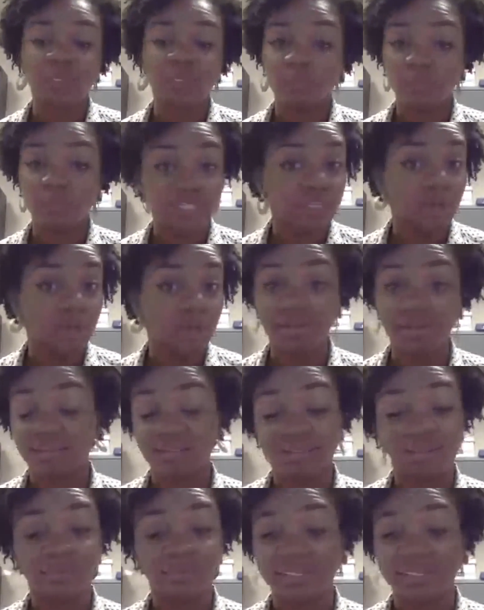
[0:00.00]
We
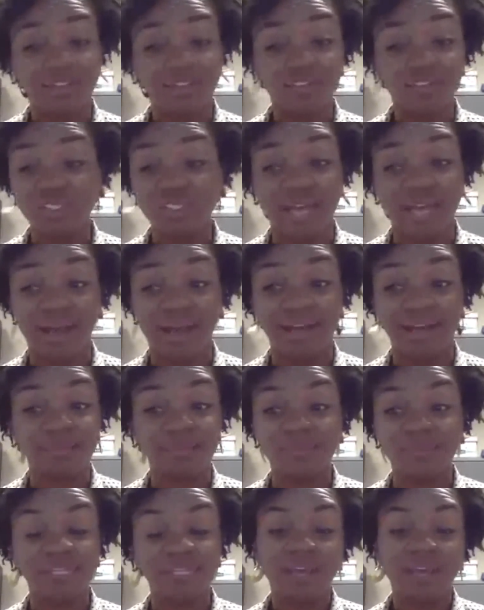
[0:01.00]
talked to them several
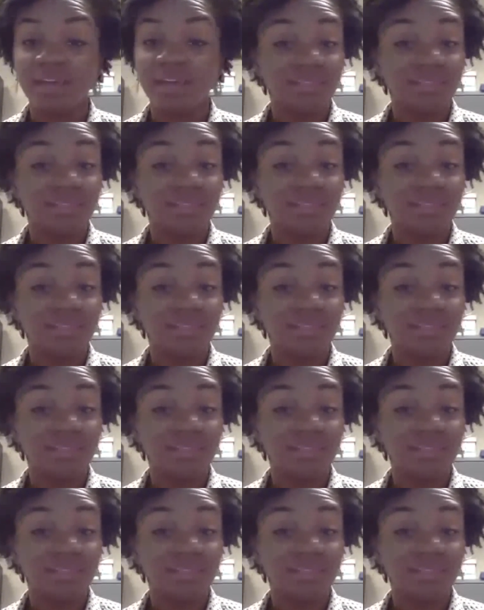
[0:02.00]
times.